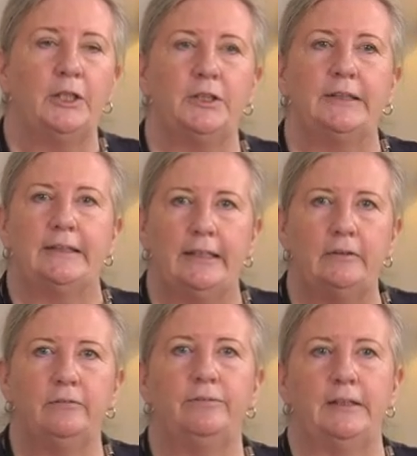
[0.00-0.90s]
to
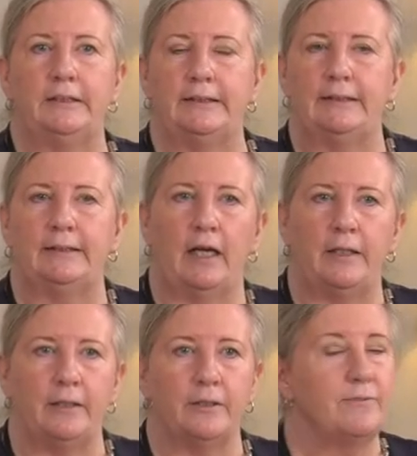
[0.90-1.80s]
live in a
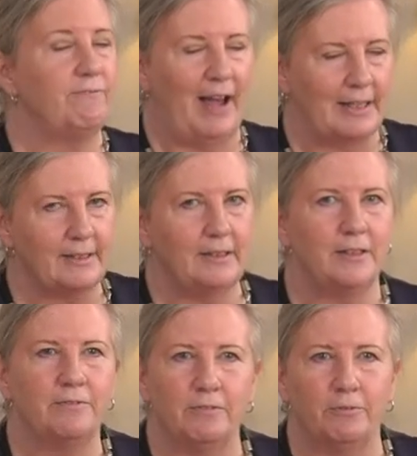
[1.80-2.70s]
society that's vastly
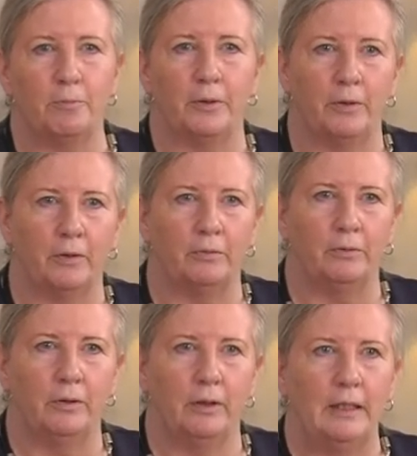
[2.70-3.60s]
different from their
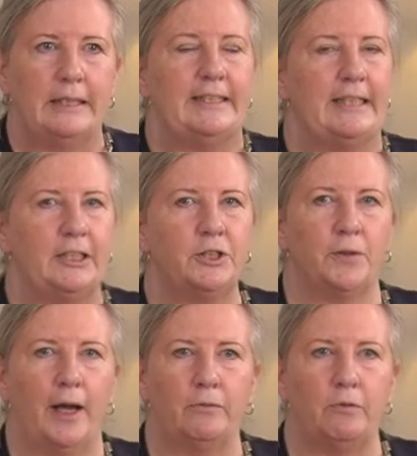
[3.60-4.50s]
own, to
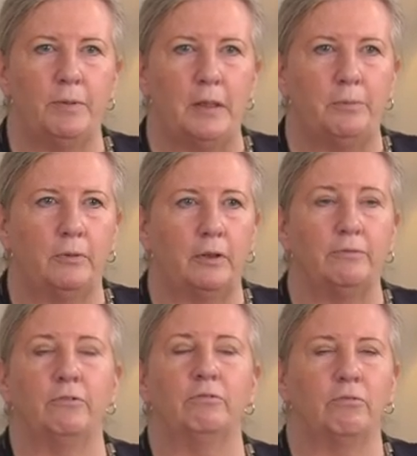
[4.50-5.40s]
interact with people on a
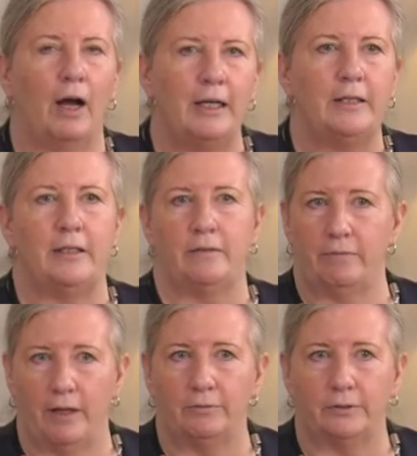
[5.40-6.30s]
variety of
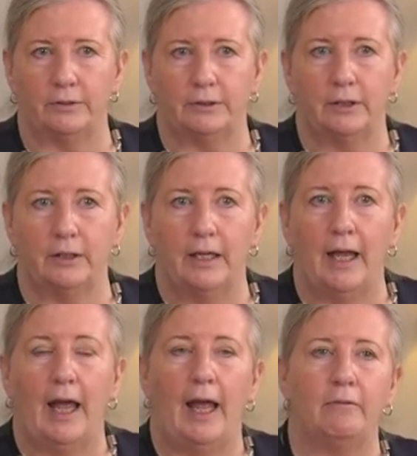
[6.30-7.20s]
levels,
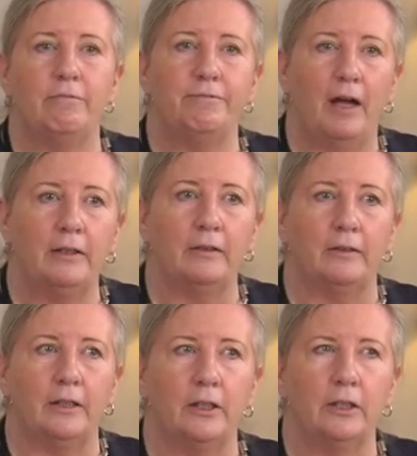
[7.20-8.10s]
and
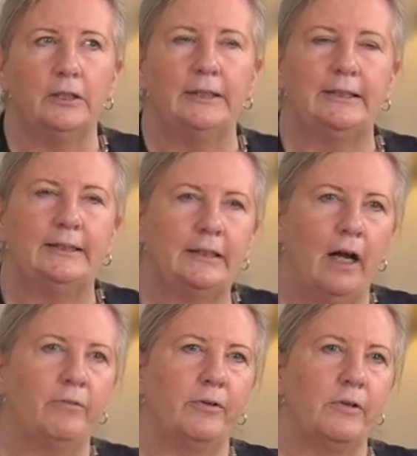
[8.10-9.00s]
finally, to
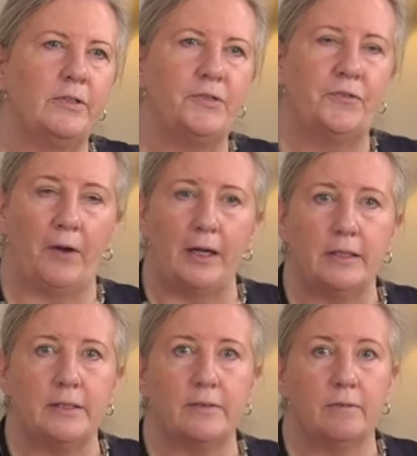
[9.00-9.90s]
discover
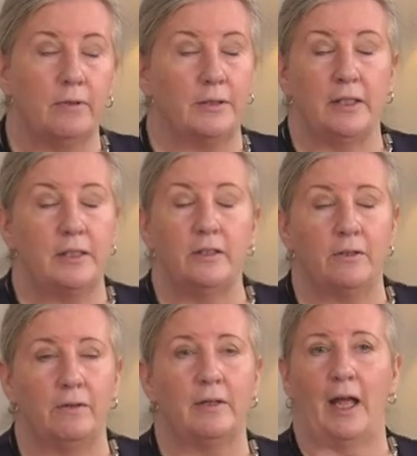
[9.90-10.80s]
strengths that they didn't
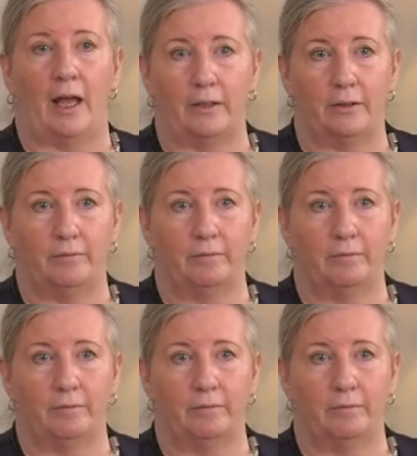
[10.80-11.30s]
know they had.